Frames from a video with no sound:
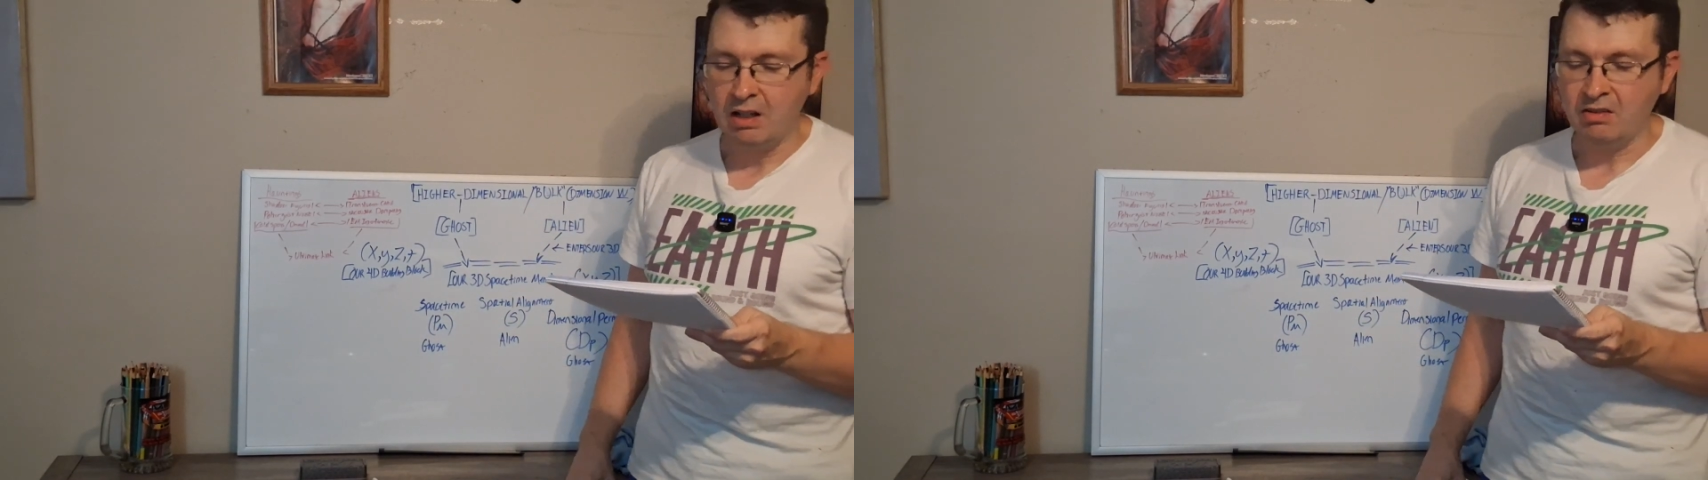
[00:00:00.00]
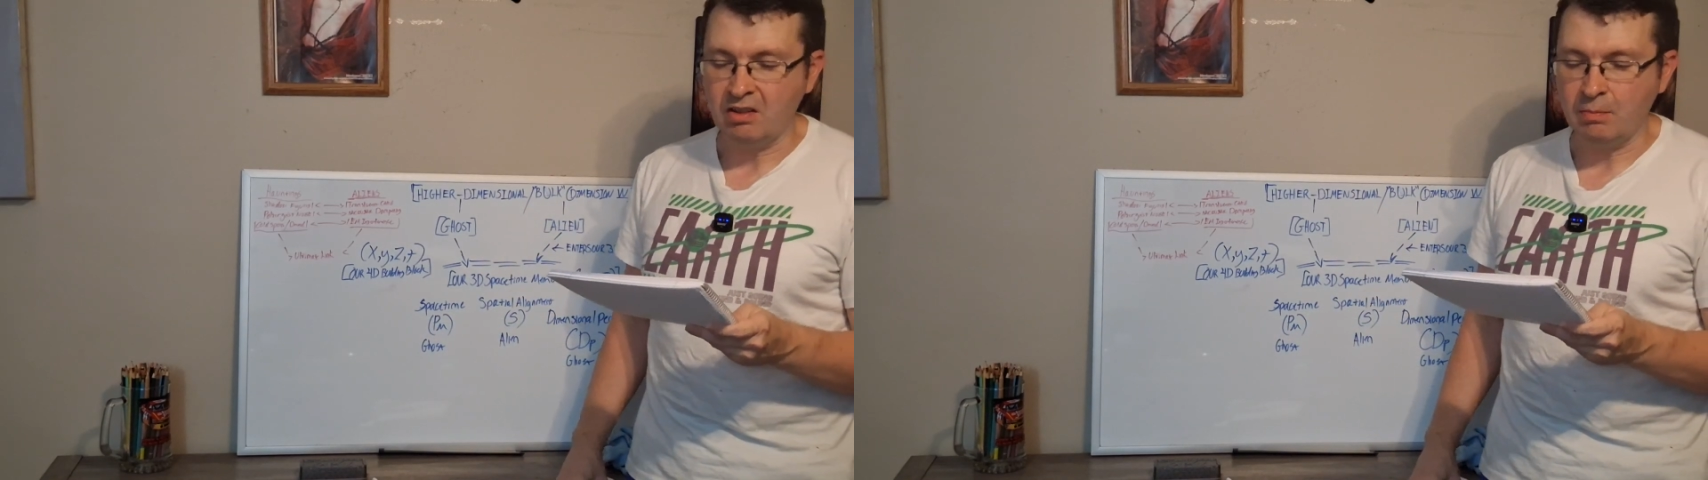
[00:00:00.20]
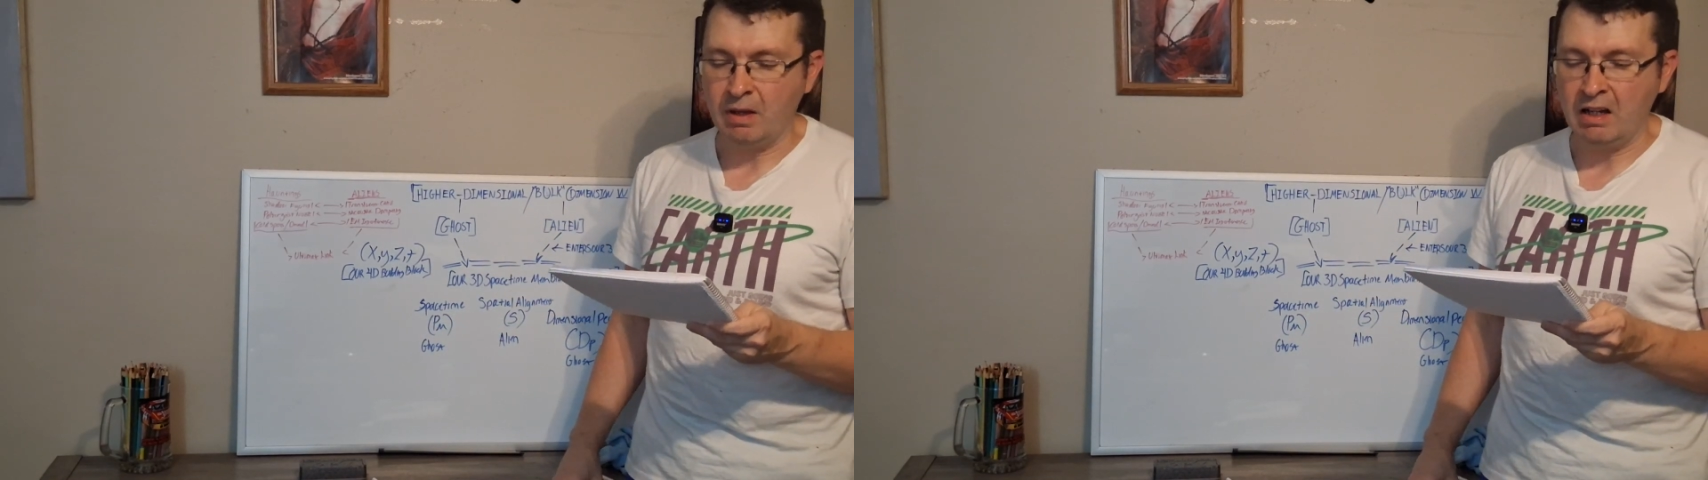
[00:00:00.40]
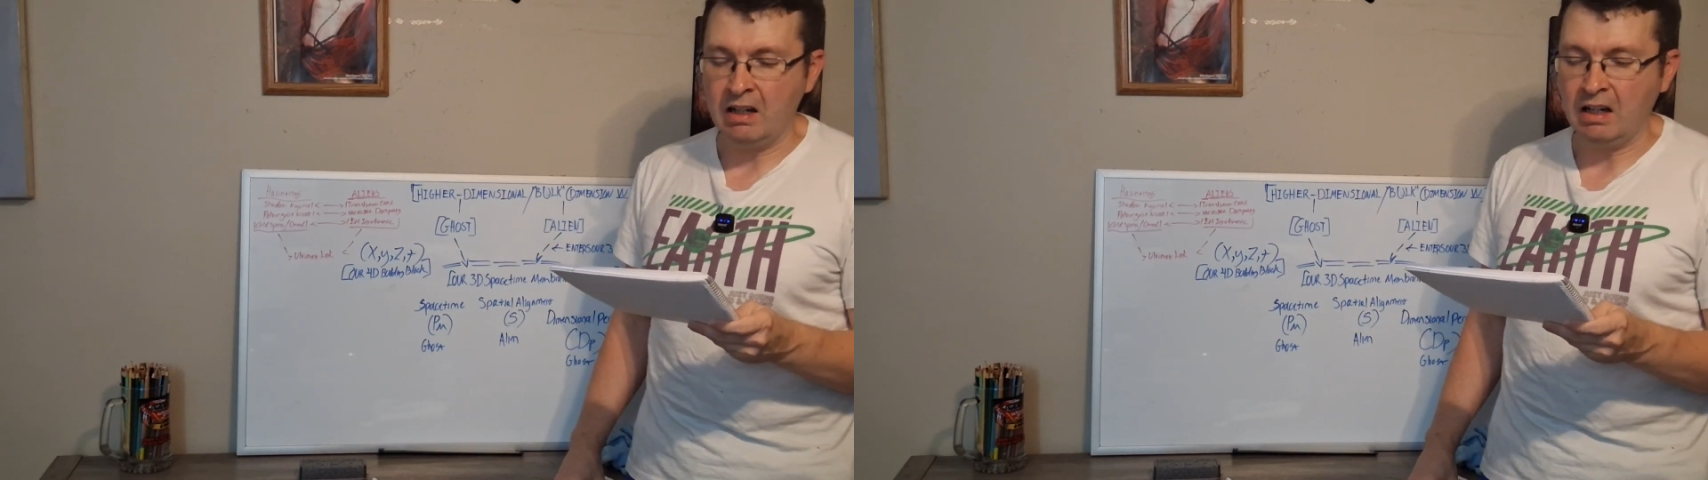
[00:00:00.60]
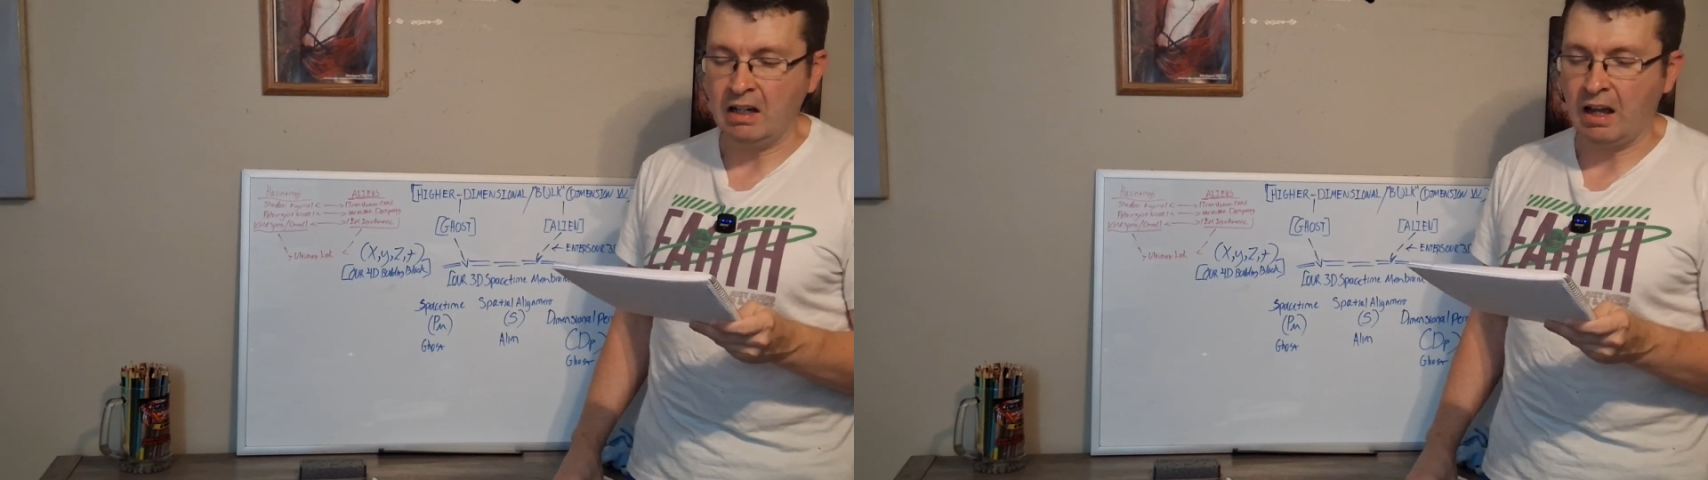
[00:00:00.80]

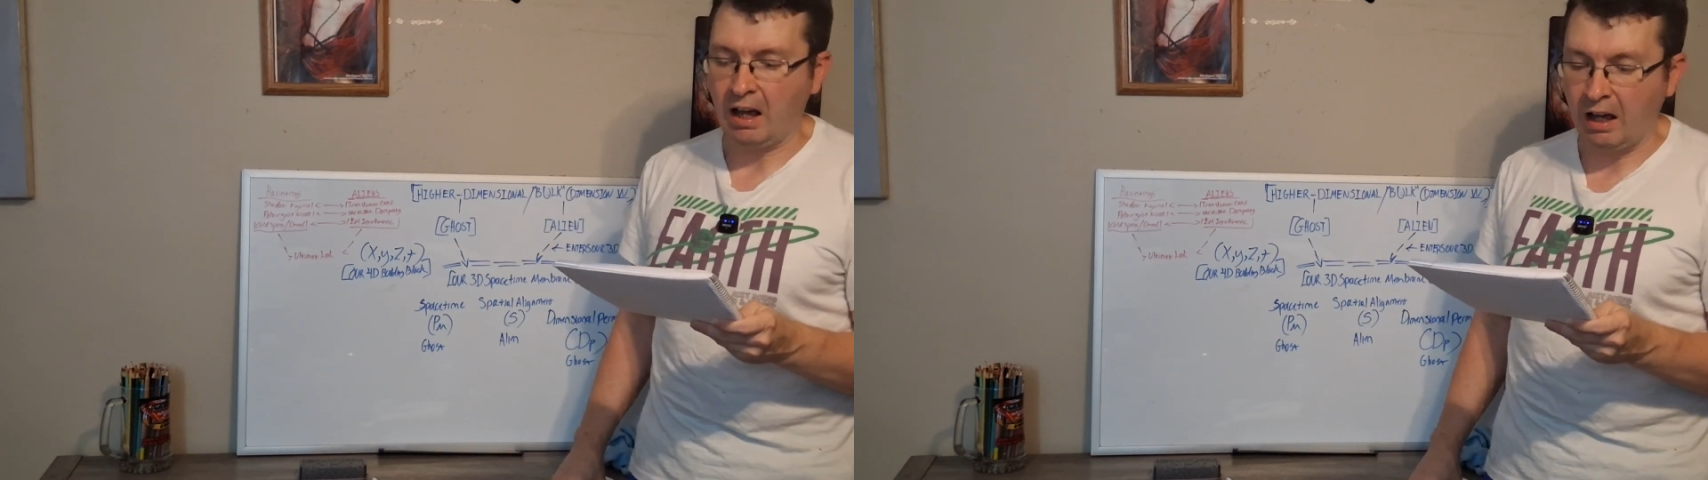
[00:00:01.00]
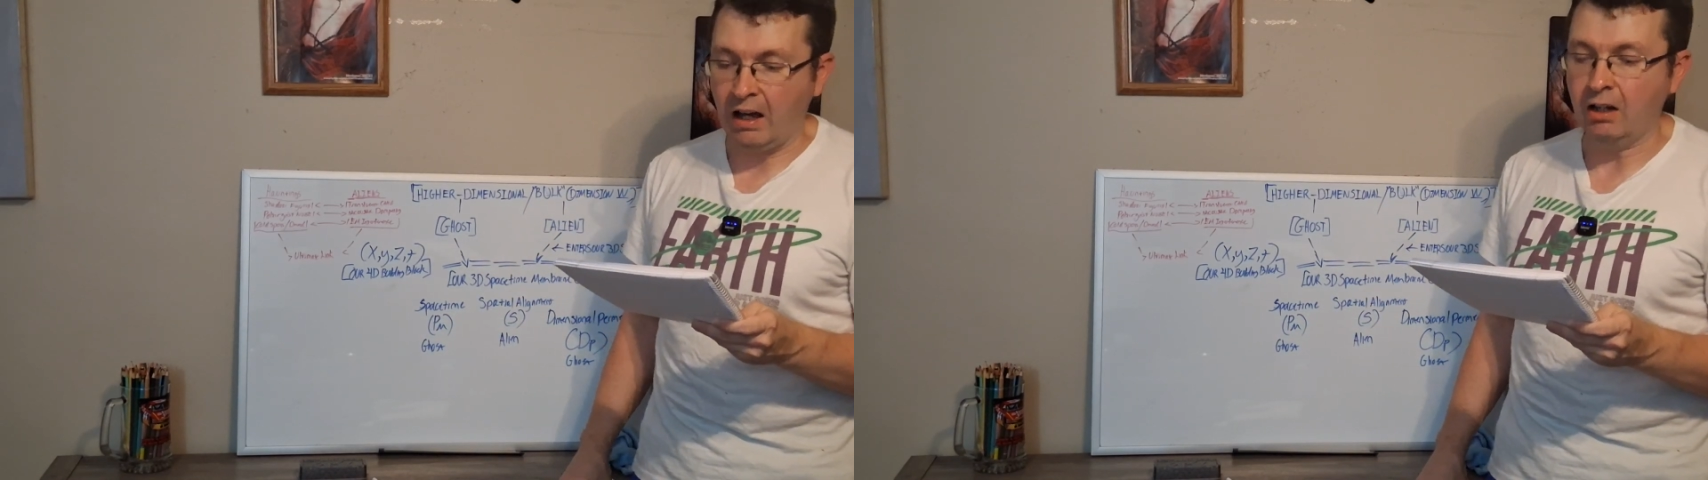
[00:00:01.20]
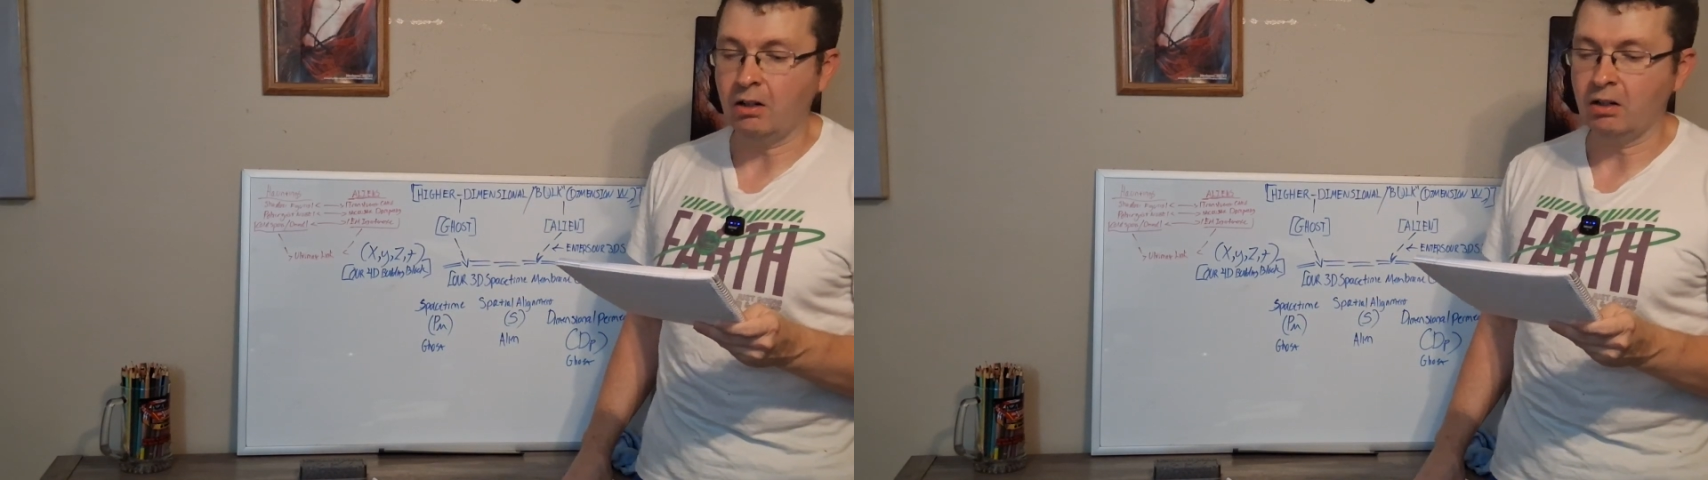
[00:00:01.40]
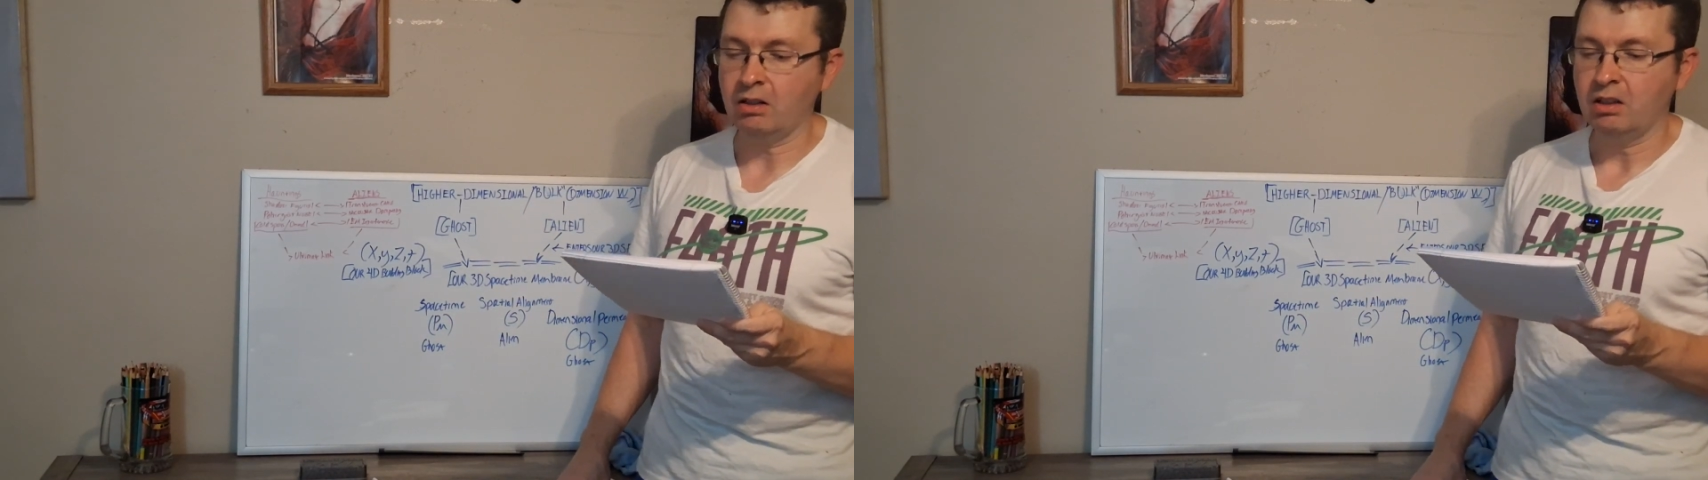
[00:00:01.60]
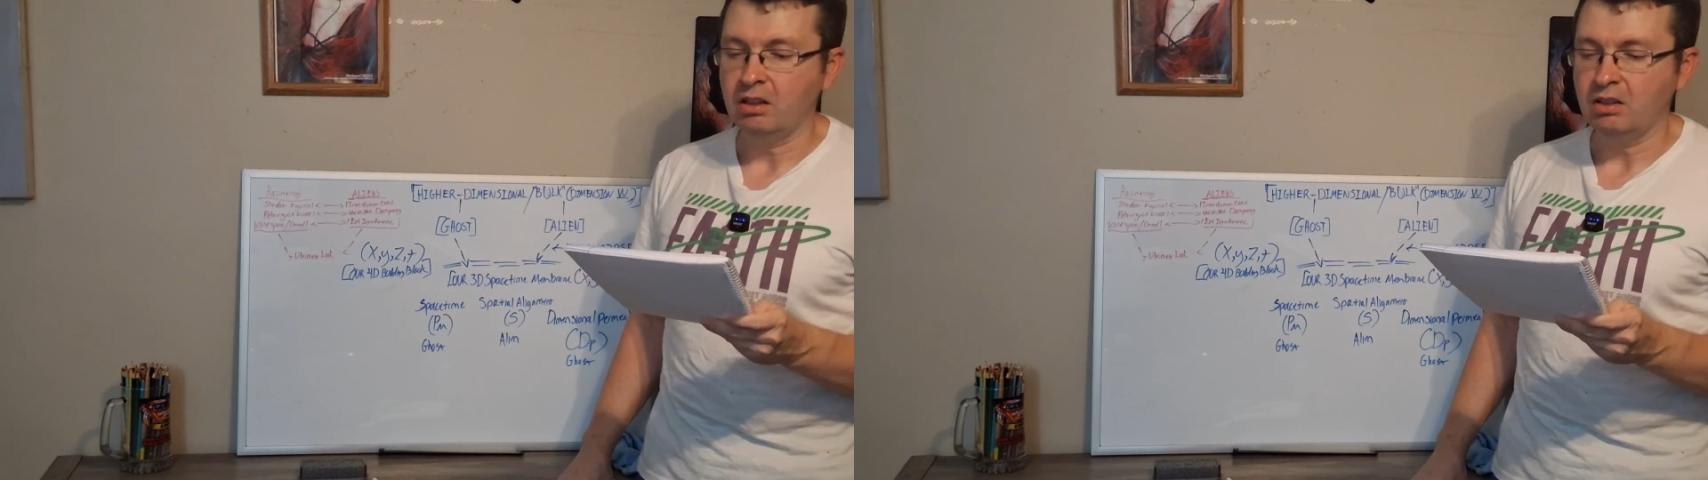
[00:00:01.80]
suspended in a higher